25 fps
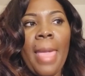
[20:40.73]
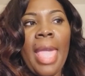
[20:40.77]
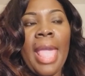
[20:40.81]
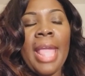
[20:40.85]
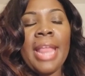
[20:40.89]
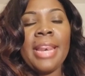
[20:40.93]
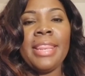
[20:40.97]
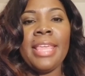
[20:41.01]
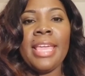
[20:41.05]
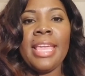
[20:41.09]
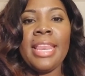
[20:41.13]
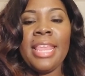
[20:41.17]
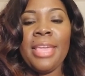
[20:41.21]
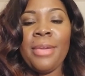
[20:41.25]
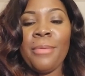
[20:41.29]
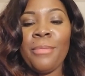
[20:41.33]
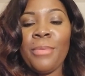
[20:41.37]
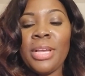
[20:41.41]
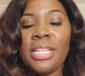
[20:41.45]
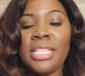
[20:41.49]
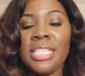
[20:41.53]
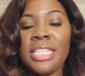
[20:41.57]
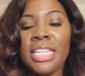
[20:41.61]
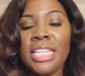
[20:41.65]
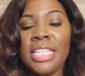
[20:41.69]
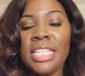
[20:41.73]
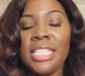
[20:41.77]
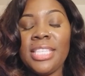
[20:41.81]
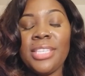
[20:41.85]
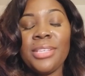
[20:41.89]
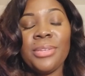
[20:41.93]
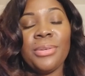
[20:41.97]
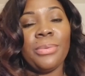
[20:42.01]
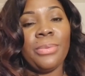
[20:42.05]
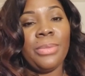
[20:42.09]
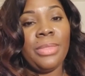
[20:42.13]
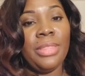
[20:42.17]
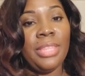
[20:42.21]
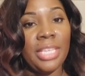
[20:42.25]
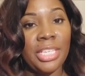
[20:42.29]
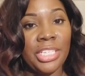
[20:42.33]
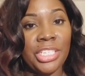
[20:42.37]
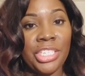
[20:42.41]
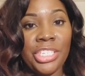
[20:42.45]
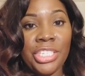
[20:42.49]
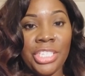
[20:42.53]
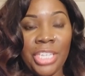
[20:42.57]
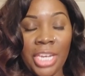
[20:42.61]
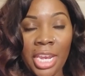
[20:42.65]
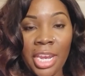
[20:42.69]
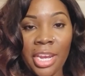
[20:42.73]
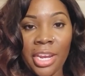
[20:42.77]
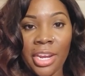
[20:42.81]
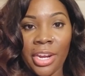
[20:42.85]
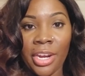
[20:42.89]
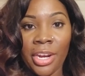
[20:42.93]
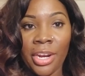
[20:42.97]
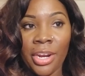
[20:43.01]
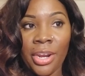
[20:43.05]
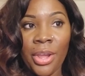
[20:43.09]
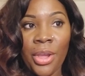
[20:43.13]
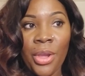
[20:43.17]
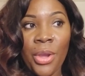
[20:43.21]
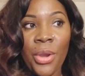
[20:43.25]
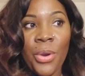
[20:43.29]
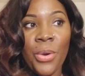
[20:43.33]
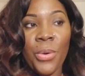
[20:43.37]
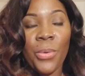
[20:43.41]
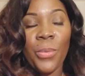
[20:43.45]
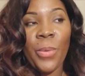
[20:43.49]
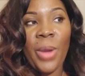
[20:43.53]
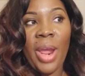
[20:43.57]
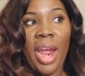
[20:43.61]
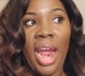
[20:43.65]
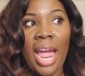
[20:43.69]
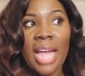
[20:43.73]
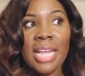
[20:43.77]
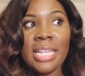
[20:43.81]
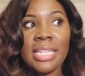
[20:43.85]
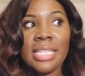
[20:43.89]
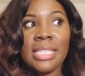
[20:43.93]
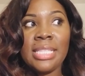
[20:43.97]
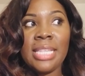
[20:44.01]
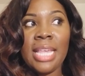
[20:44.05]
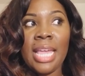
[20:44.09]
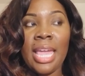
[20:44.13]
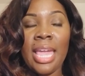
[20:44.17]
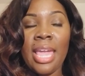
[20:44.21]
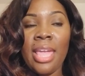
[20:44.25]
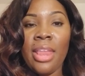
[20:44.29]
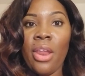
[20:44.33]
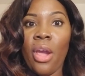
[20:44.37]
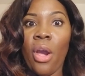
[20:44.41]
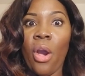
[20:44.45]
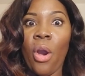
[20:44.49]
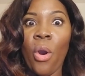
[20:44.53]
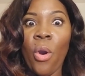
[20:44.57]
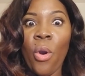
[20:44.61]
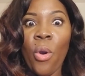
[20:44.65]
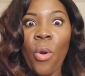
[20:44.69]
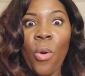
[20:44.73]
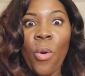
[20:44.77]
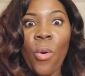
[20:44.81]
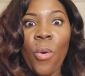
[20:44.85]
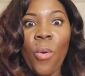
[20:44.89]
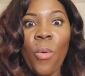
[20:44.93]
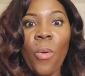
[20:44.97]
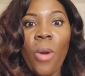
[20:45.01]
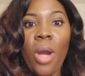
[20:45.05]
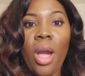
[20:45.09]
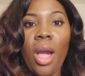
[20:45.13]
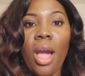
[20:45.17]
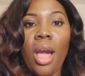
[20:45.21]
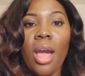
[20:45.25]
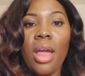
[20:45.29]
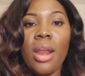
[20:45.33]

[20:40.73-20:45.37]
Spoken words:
And then it wasn't until this year where I said, oh,